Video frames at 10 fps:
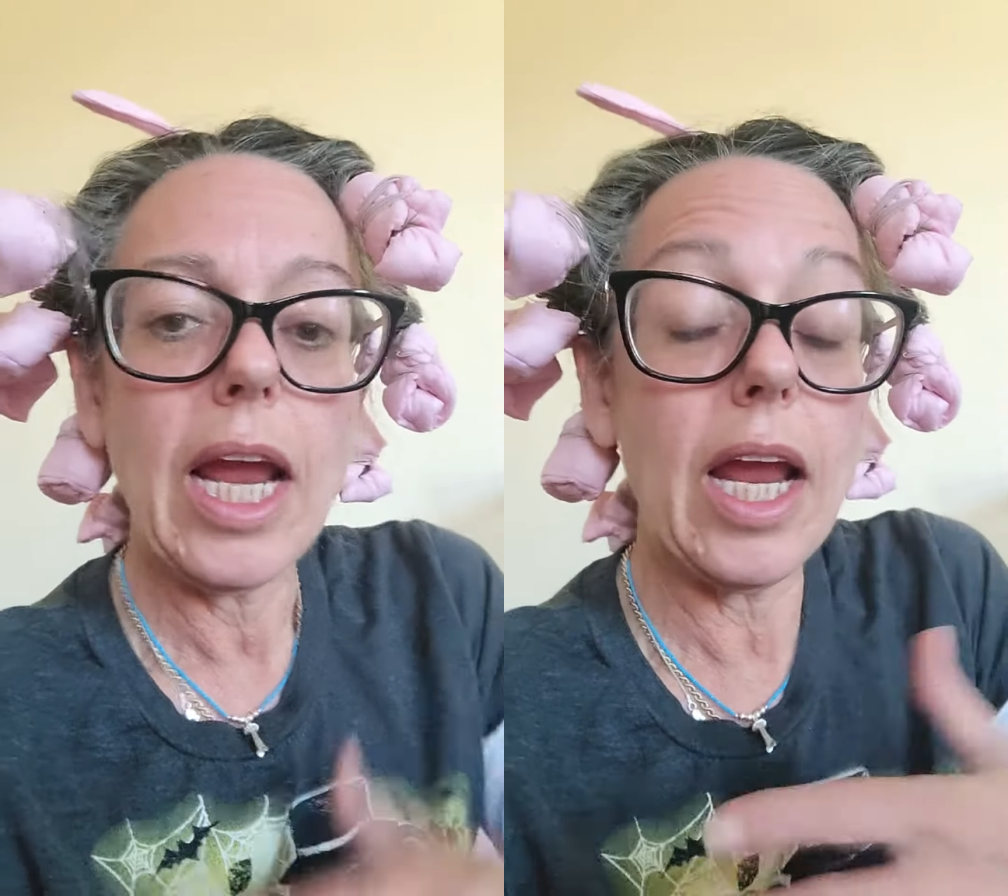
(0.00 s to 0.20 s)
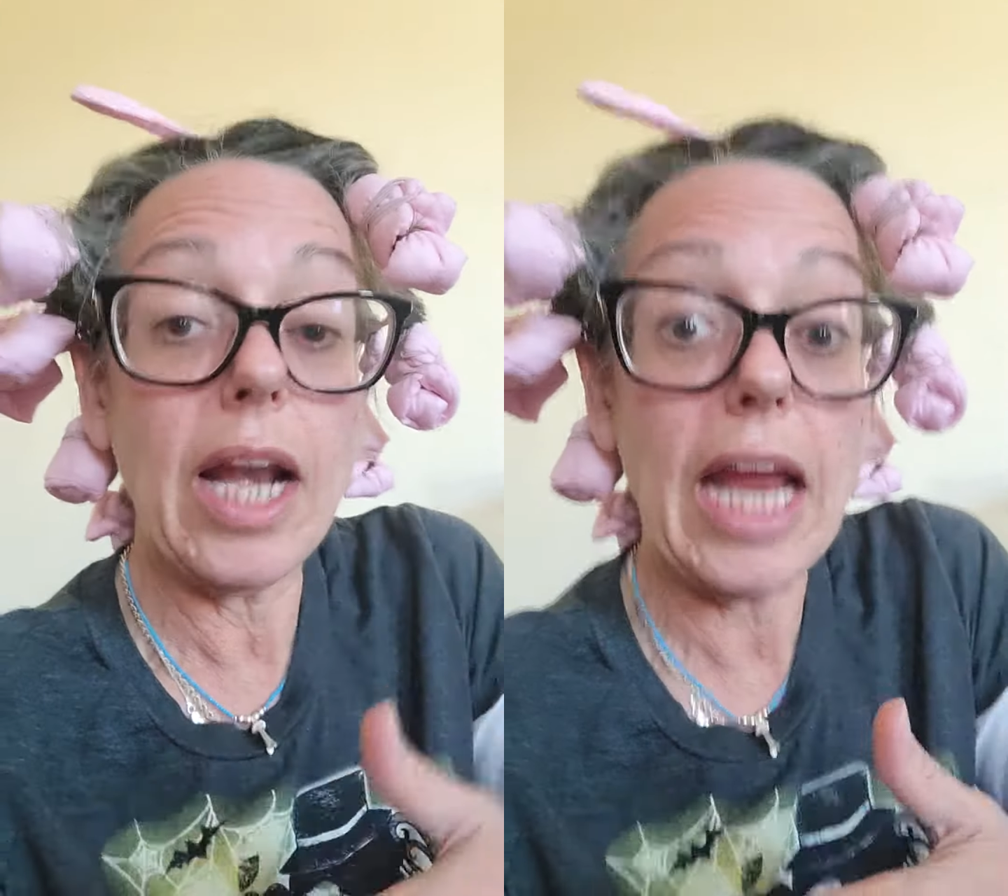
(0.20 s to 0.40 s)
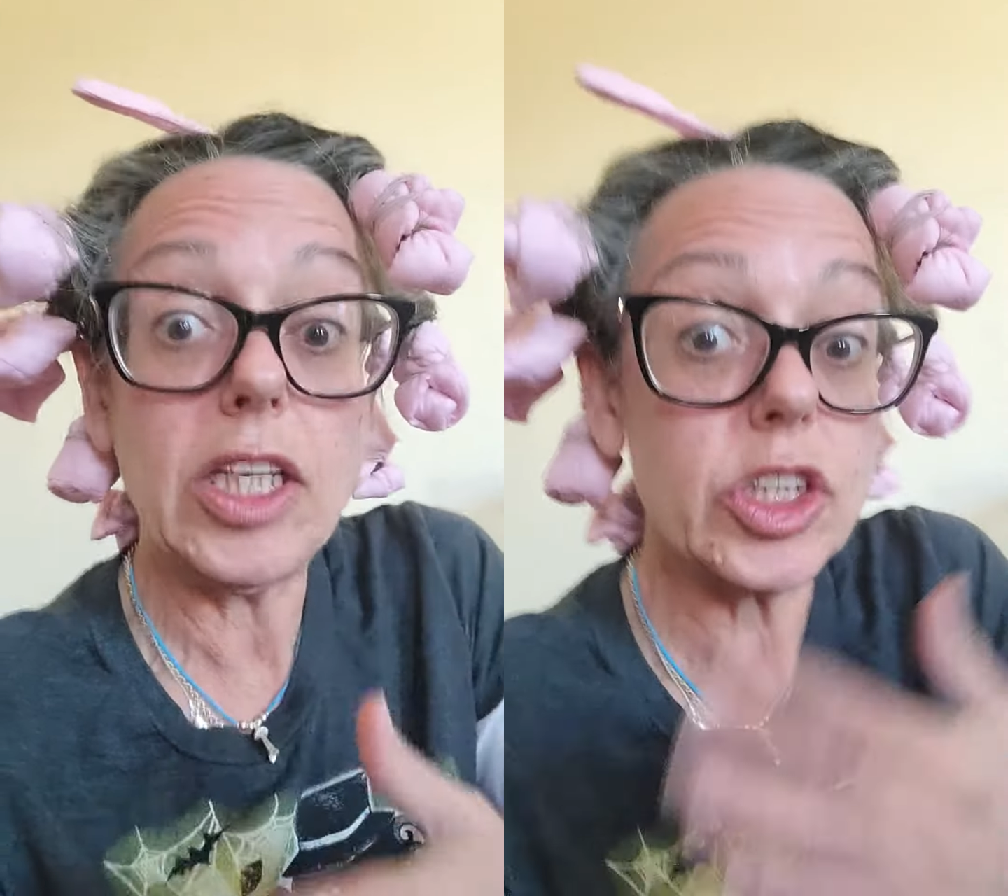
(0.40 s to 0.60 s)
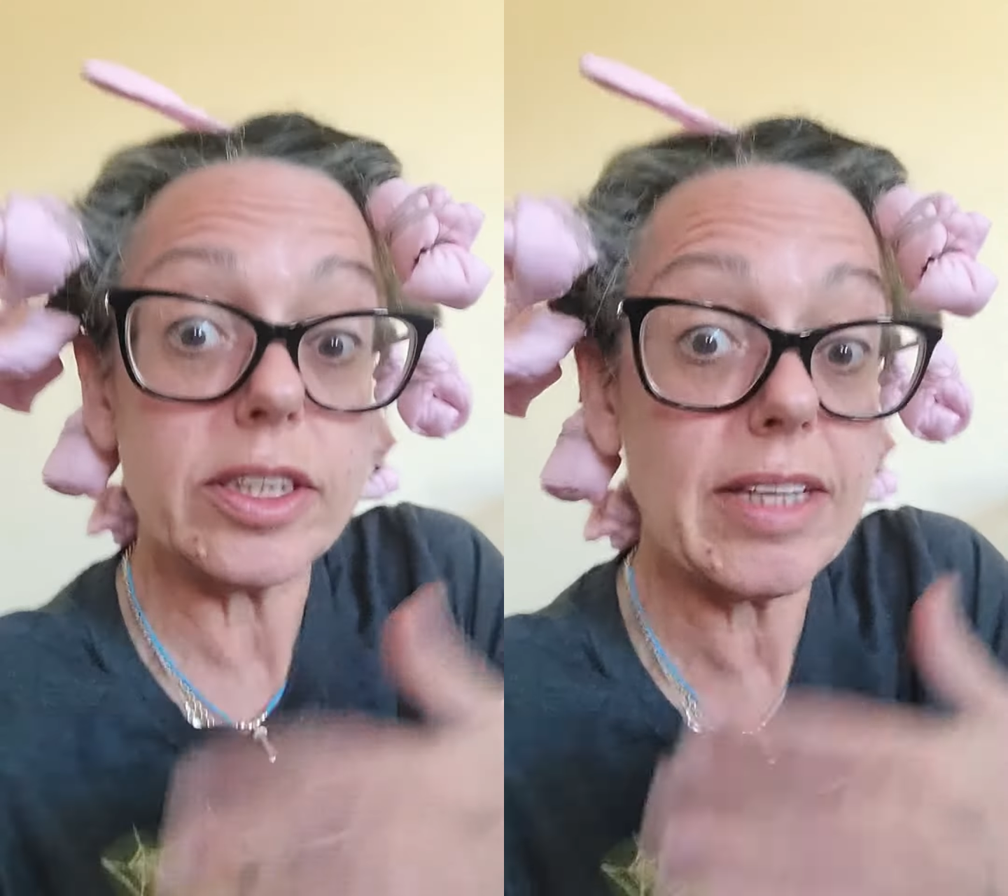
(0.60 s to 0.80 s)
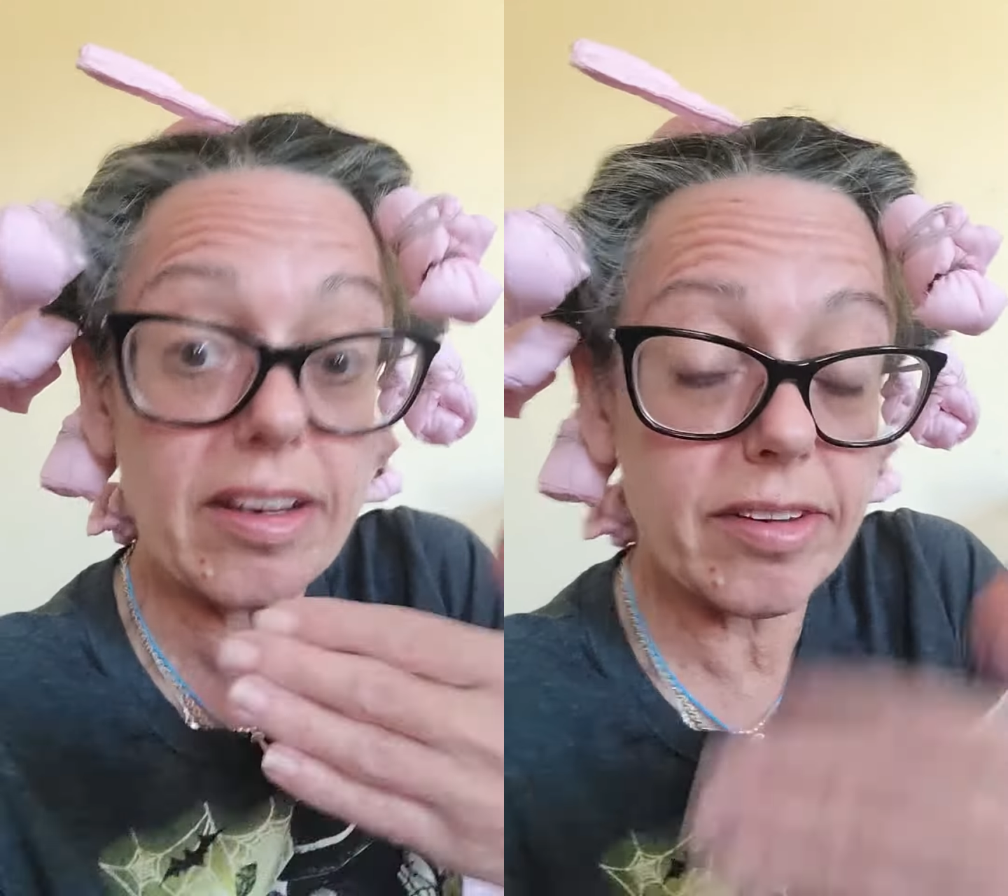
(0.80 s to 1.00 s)
And it
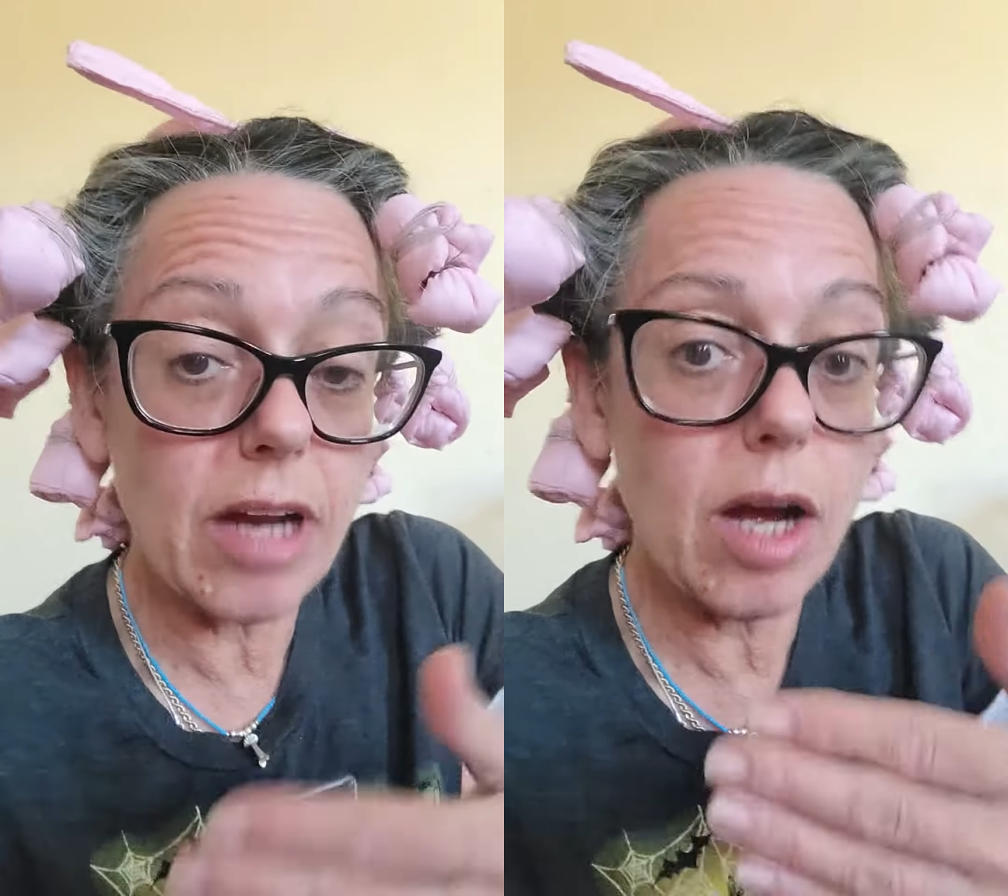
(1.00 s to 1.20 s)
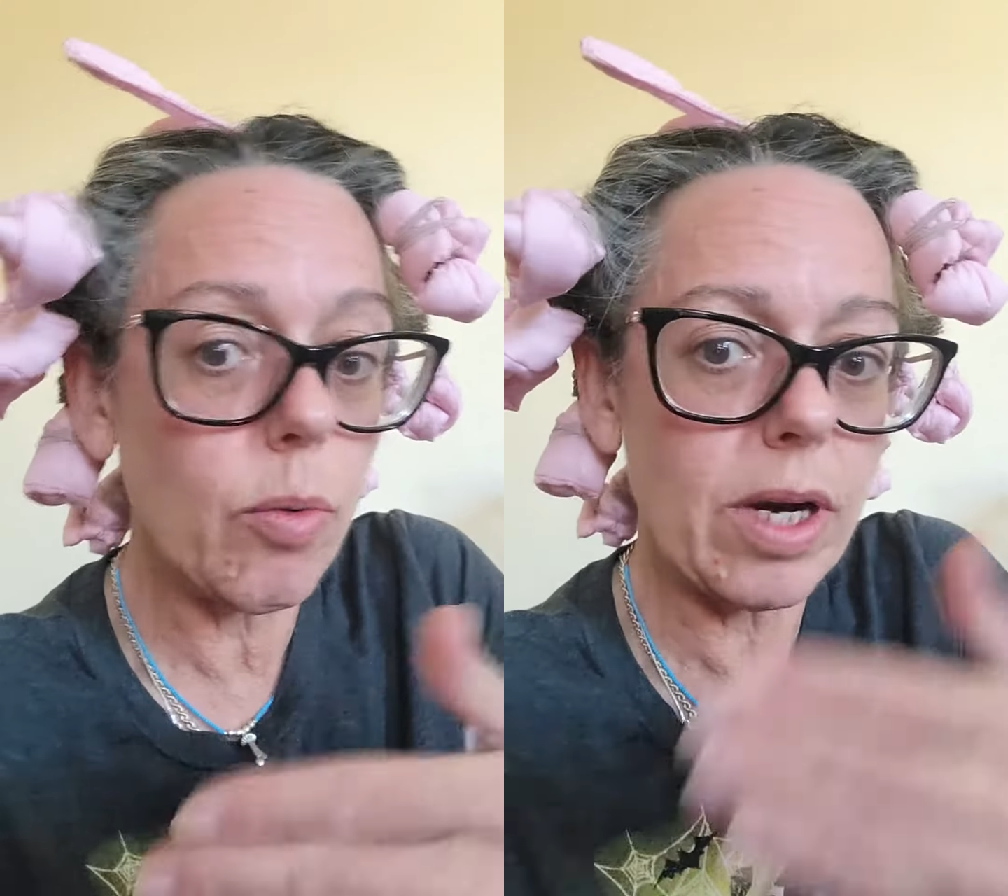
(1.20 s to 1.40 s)
just, that's not